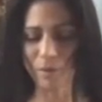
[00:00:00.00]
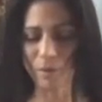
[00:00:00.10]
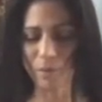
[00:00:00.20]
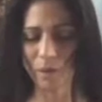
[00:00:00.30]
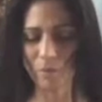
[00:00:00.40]

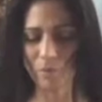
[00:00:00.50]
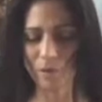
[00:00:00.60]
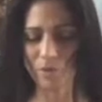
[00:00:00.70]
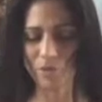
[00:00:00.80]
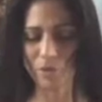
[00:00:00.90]
without
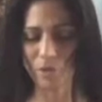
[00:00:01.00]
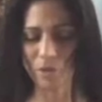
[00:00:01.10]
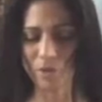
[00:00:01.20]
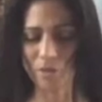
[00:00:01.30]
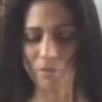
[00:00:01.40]
being
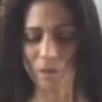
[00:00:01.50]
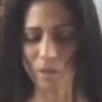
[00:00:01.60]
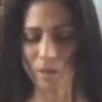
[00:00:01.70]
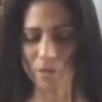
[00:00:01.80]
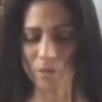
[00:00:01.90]
drawn to
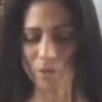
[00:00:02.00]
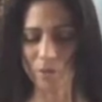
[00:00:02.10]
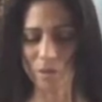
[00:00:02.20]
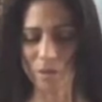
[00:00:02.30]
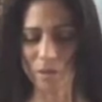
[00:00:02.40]
make
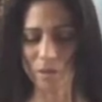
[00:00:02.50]
stories,